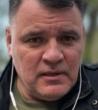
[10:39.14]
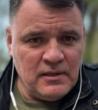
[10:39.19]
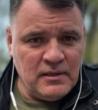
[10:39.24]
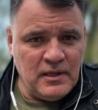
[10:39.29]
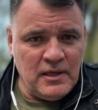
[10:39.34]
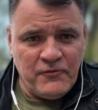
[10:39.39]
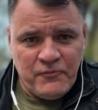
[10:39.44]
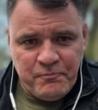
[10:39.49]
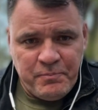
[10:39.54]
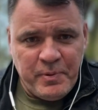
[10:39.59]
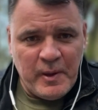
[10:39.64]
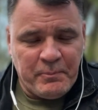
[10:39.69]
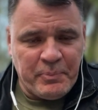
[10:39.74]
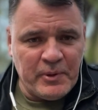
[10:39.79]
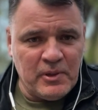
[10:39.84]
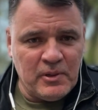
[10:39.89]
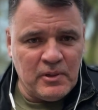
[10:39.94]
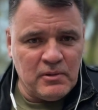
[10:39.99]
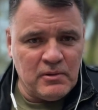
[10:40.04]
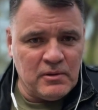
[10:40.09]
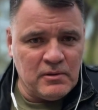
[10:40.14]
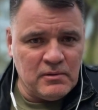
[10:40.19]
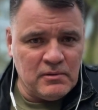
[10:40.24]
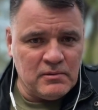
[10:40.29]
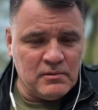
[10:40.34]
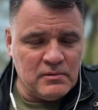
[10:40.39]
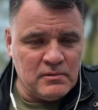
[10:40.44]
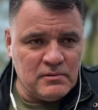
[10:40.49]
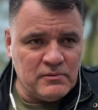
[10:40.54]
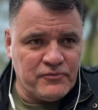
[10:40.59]
If people
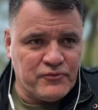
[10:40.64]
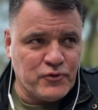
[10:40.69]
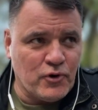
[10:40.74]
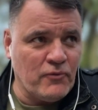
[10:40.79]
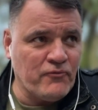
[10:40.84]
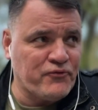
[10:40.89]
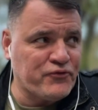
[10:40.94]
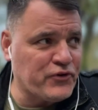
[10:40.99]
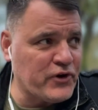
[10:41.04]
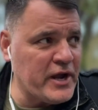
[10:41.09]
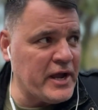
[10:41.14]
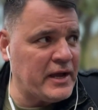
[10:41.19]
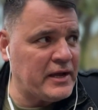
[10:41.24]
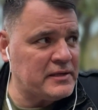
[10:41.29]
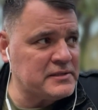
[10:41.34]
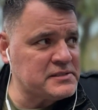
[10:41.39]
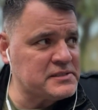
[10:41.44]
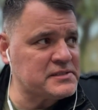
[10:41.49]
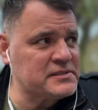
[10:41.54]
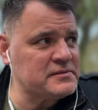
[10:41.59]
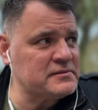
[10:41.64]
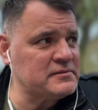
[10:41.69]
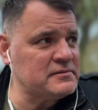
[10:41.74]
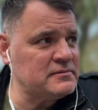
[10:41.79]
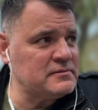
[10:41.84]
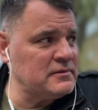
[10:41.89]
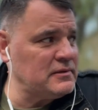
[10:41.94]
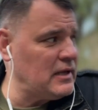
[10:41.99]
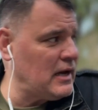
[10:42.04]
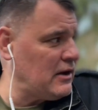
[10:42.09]
from France
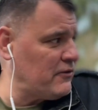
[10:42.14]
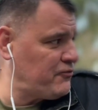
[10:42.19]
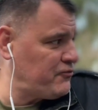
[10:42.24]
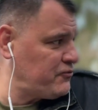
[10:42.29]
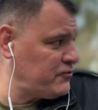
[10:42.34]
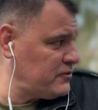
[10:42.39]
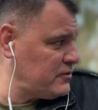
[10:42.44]
love